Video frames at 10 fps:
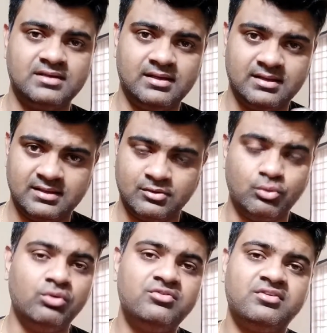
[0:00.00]
uh,
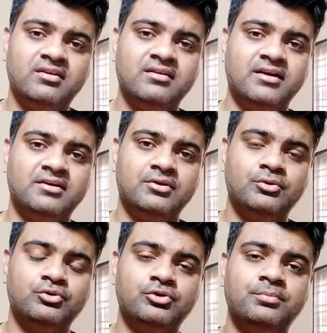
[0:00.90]
rules that
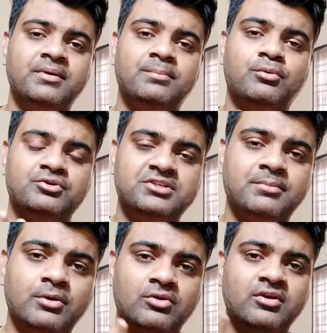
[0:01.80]
you should be posting
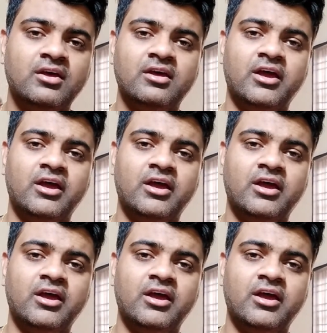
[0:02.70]
because